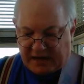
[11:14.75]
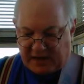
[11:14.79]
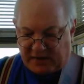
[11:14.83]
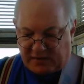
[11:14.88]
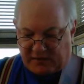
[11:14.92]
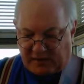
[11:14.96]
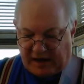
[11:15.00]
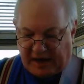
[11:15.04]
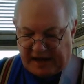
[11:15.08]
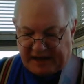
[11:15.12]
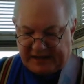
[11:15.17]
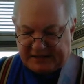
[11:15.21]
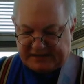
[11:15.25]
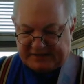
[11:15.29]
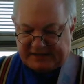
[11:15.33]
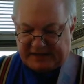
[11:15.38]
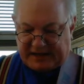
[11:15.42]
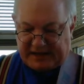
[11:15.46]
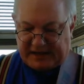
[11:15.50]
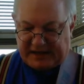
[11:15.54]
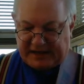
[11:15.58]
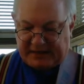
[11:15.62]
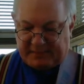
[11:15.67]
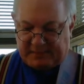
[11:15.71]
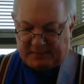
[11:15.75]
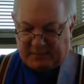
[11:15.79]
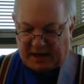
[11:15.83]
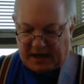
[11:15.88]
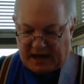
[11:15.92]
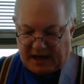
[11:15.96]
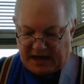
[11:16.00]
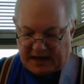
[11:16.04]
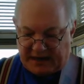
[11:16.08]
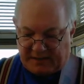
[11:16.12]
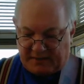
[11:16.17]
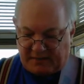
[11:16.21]
Christ in
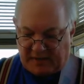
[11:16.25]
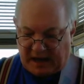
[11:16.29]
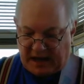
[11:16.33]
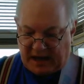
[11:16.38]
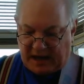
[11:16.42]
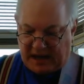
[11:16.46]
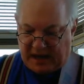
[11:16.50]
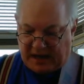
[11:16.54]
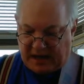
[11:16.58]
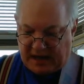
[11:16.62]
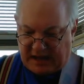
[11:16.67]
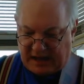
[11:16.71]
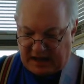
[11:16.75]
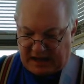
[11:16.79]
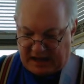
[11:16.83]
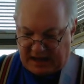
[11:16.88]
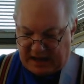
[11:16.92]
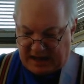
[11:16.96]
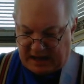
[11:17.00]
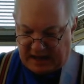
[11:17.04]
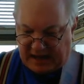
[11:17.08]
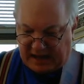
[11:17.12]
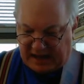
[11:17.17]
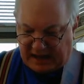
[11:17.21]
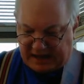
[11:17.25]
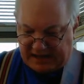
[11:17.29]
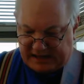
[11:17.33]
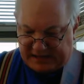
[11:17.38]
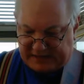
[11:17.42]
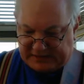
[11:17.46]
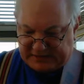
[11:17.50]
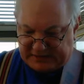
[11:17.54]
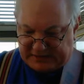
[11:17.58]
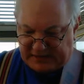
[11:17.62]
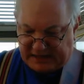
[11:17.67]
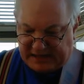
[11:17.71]
my
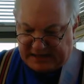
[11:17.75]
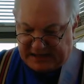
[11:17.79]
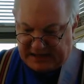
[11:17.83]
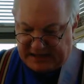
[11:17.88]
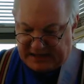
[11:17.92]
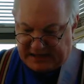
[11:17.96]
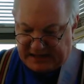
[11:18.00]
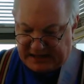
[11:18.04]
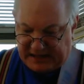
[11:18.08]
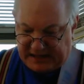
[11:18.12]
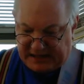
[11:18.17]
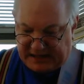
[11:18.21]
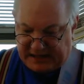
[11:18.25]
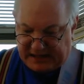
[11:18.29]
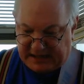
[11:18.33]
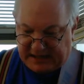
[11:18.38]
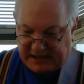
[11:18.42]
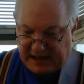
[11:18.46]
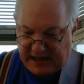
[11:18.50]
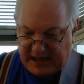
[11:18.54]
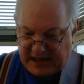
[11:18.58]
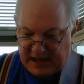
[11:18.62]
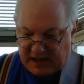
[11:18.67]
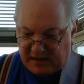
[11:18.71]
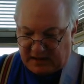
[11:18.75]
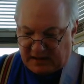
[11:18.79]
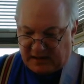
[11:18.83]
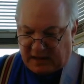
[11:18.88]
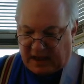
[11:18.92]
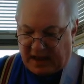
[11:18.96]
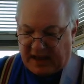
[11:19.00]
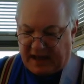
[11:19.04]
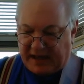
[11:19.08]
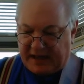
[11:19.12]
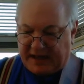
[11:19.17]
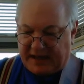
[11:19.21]
rising,
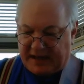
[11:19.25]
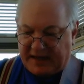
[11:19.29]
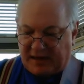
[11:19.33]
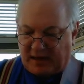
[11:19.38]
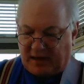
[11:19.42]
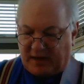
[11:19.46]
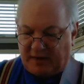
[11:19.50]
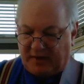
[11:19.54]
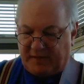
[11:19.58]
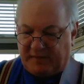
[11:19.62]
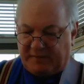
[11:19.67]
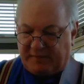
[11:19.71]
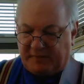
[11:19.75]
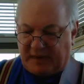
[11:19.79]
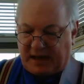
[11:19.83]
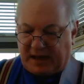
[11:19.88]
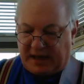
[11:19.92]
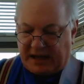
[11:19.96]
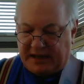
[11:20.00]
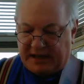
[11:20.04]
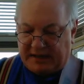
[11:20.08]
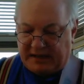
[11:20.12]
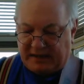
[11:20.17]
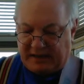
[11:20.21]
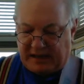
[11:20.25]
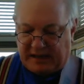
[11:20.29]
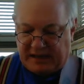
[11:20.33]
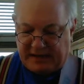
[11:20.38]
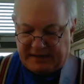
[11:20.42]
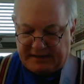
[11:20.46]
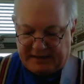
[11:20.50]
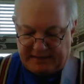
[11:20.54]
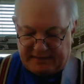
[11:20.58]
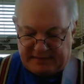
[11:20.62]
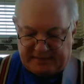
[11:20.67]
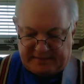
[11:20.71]
light of my
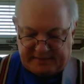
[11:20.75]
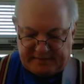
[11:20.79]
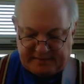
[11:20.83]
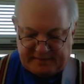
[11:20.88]
life.